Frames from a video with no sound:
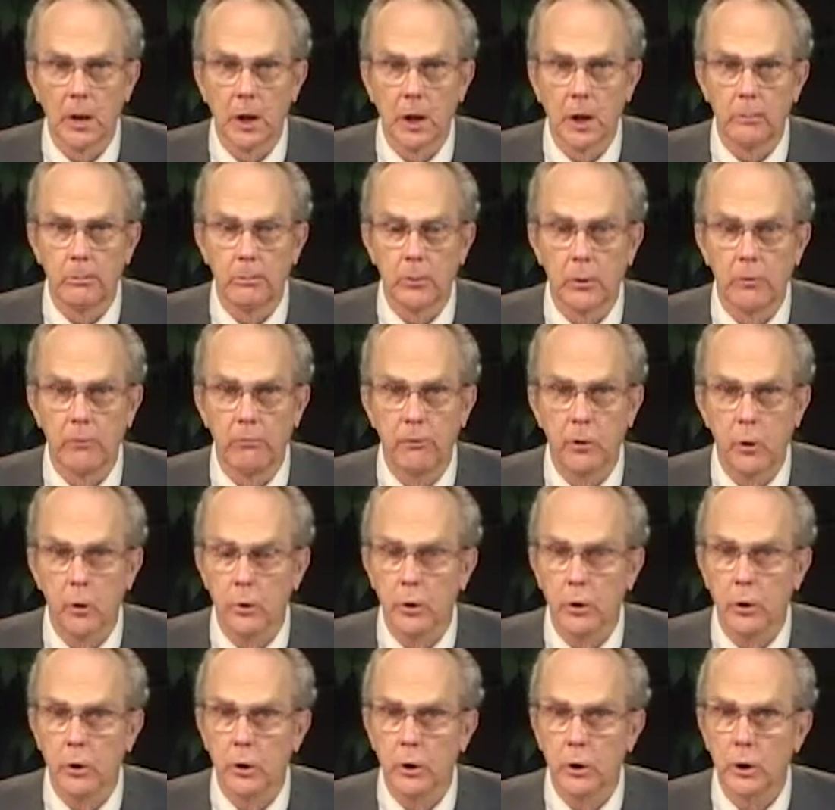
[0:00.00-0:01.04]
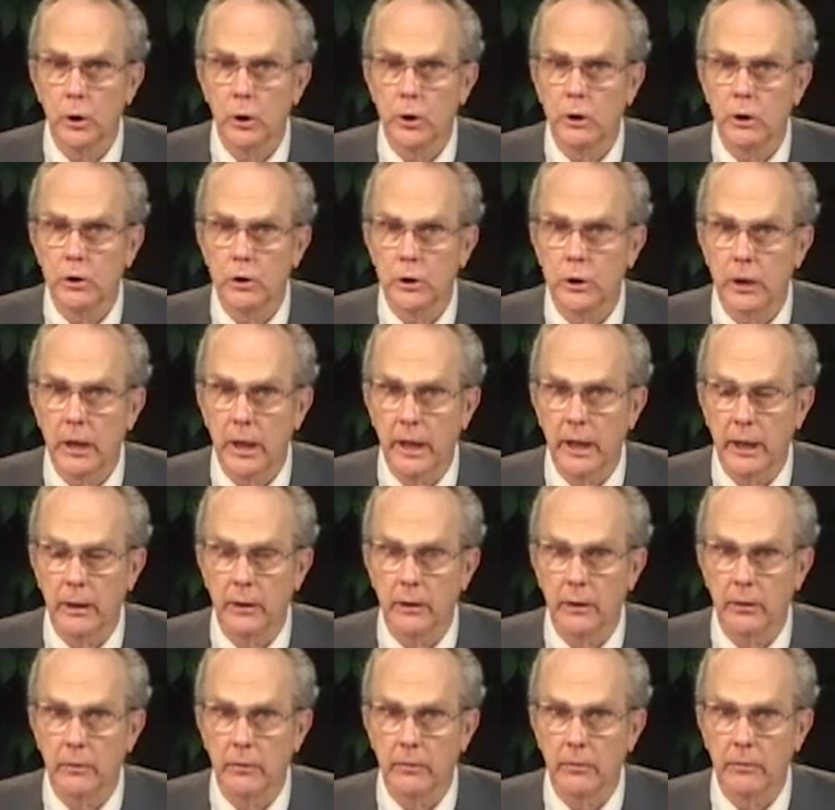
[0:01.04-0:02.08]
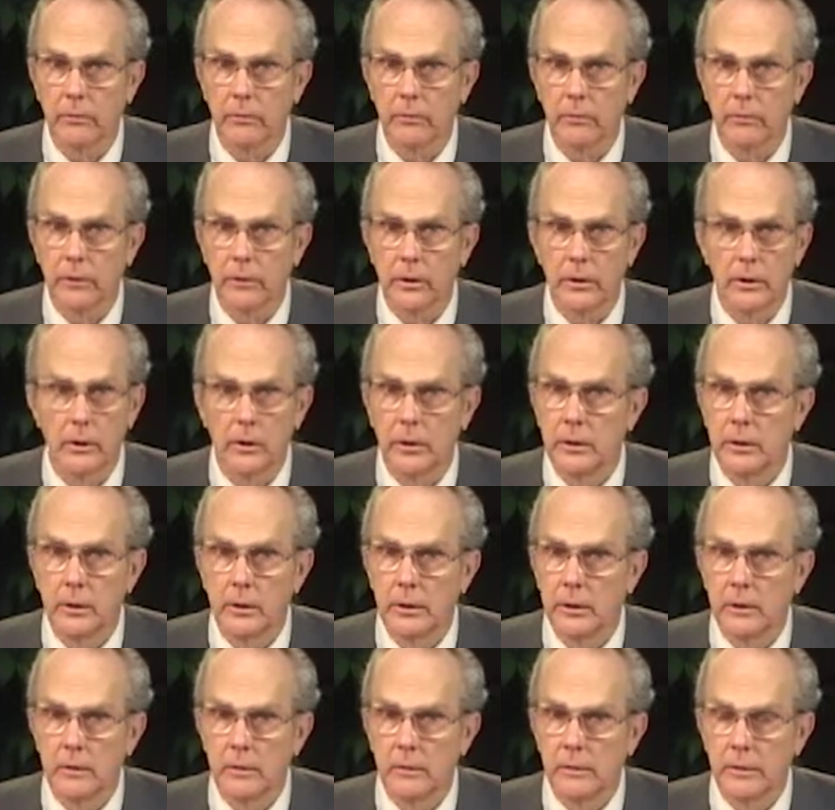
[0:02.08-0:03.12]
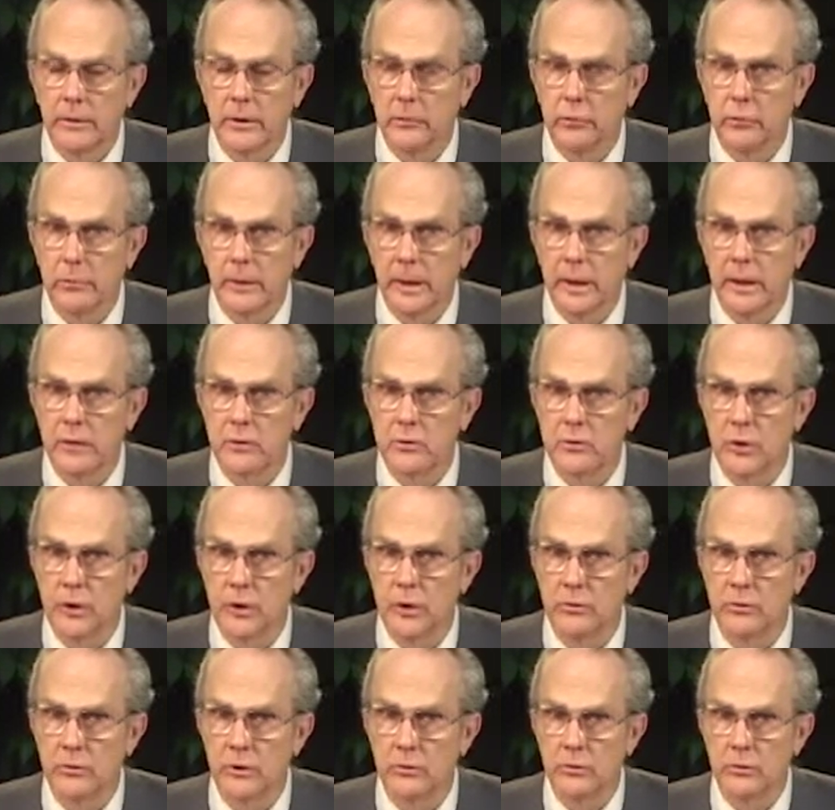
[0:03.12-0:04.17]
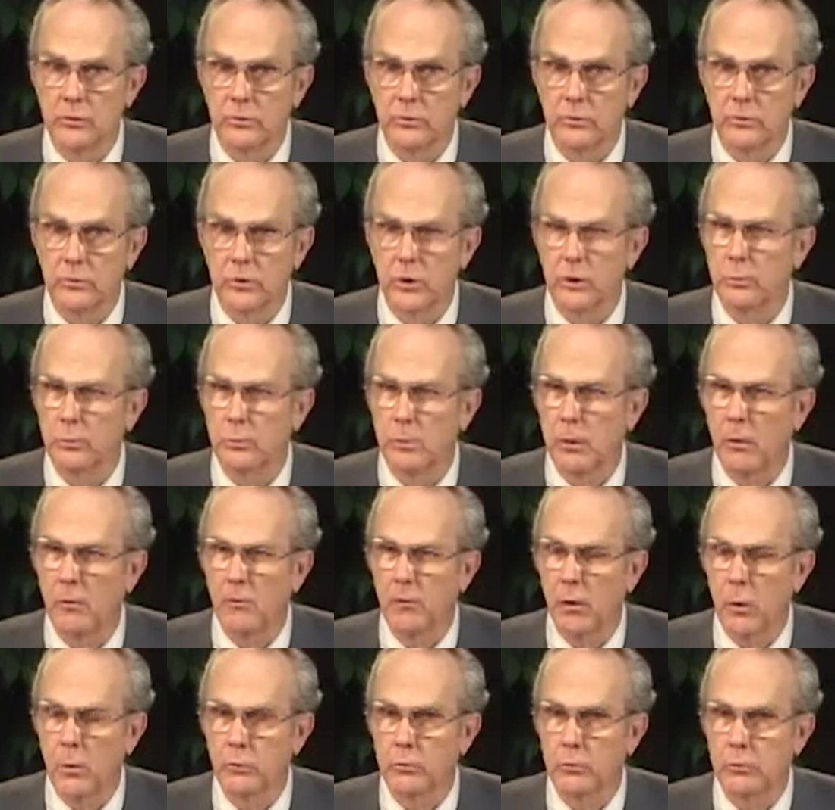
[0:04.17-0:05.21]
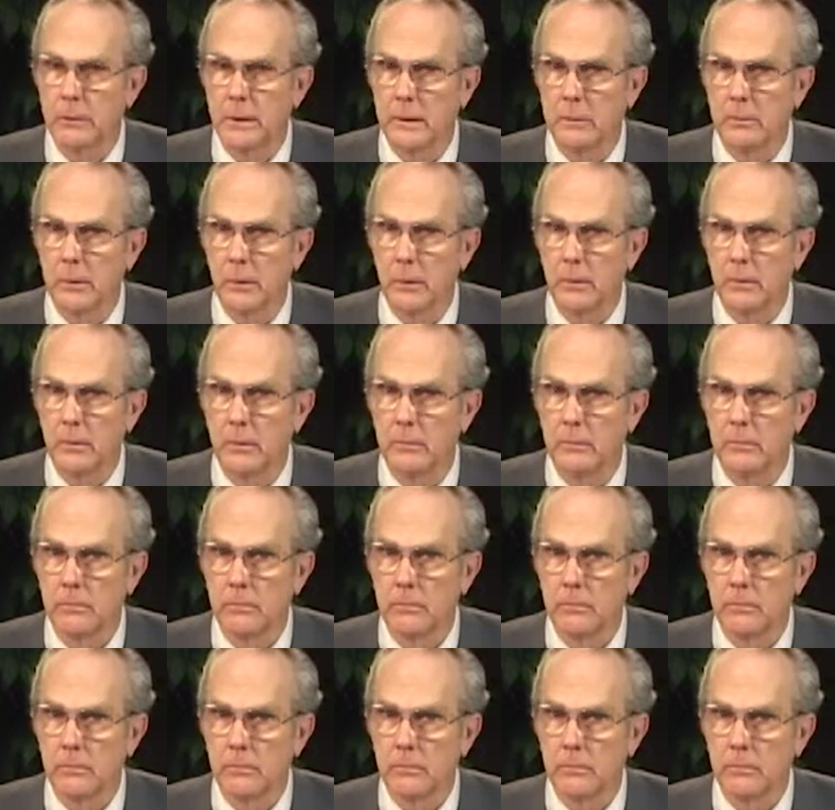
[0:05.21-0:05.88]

A provoker to anger. This man, Jesus, just provokes people.